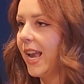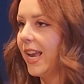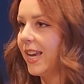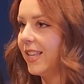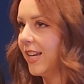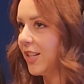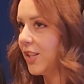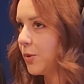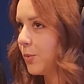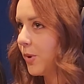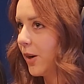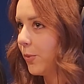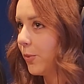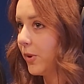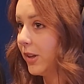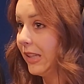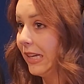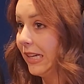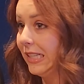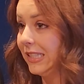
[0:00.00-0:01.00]
And that's when I
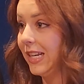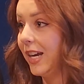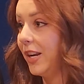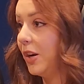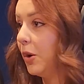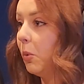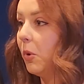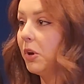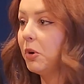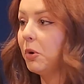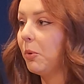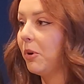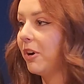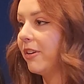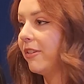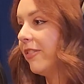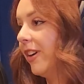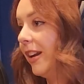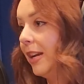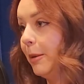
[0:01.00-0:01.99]
realized I don't want to
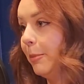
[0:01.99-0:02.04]
work for